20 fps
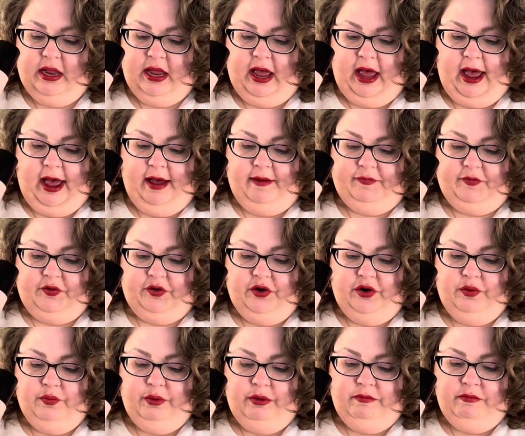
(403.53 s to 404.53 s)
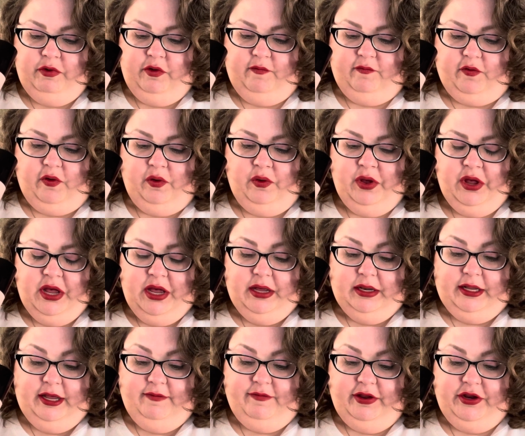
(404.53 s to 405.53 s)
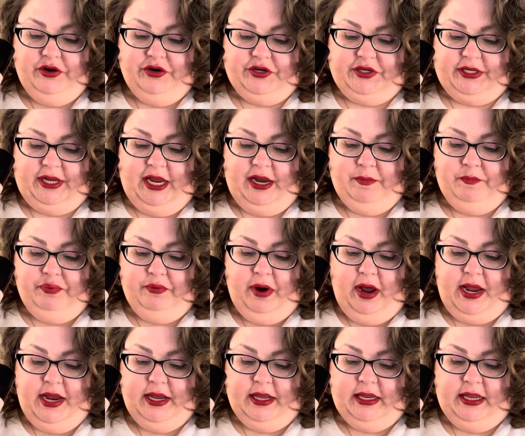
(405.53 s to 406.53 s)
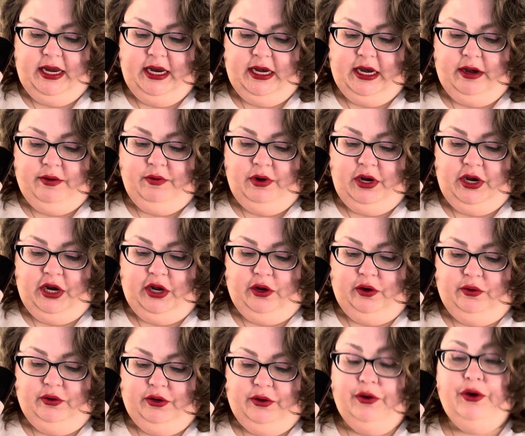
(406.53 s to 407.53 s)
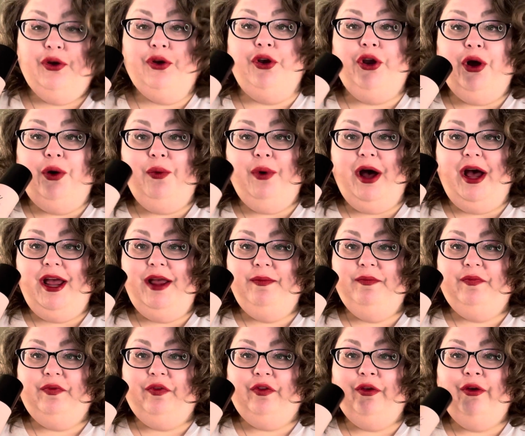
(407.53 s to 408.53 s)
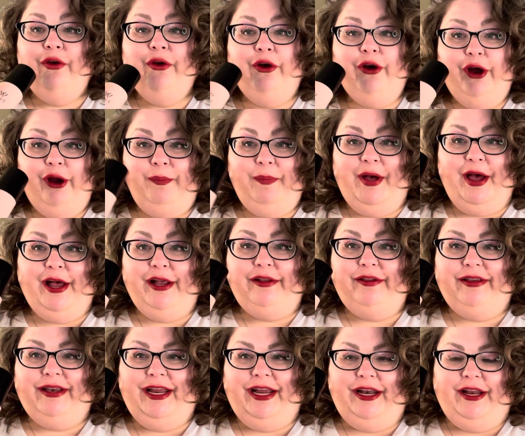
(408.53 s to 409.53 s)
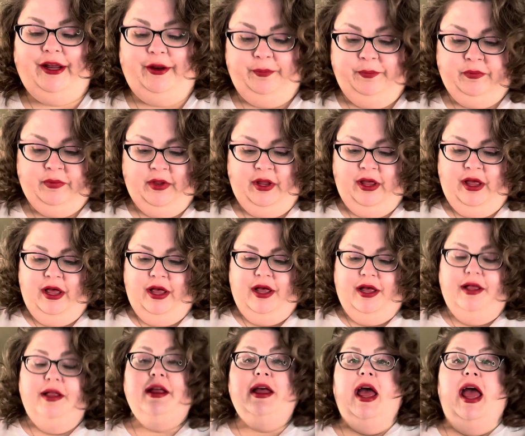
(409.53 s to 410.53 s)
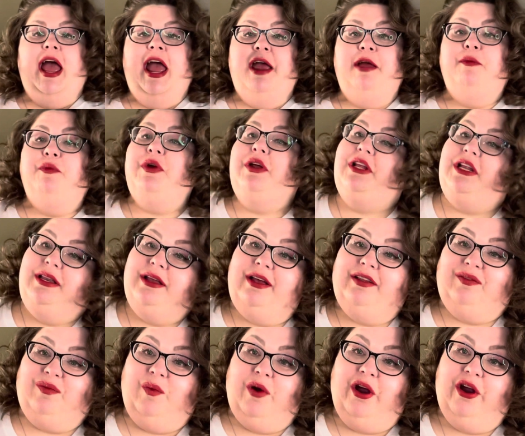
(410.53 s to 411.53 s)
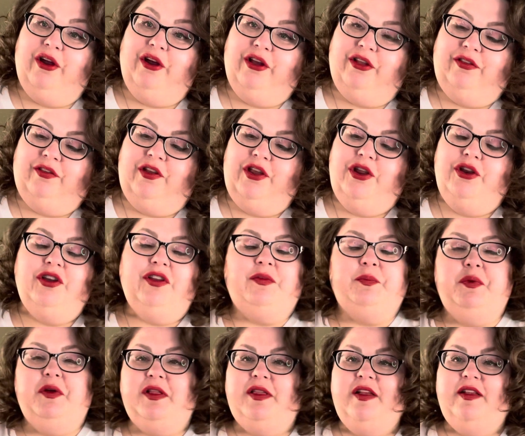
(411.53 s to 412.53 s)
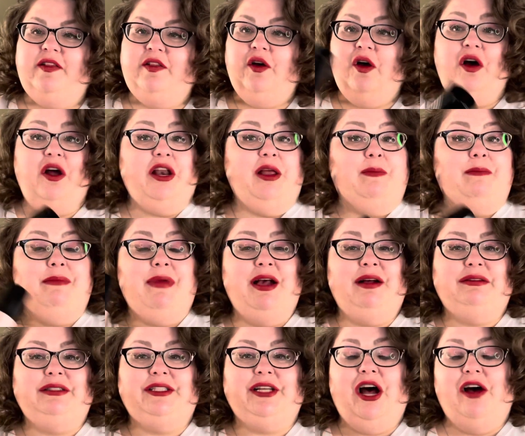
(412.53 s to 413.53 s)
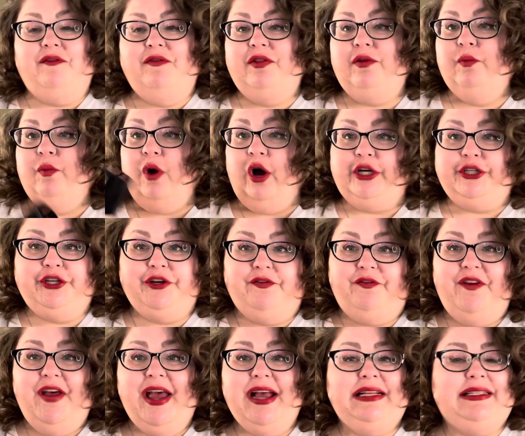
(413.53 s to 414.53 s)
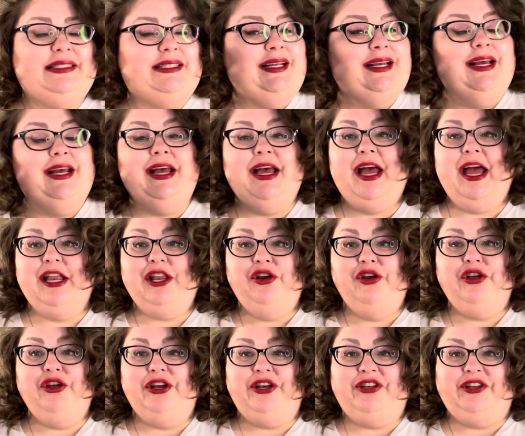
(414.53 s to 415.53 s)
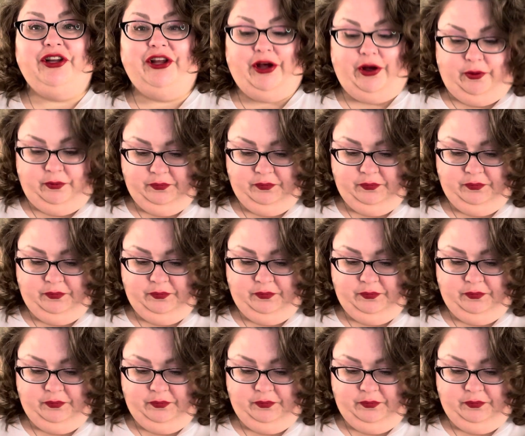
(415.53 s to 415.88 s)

after removal, leaving your skin bright, clean, and renewed. No wipes or pads needed. It really does work. So you just put this on, it melts off, wash your face, you're good to go.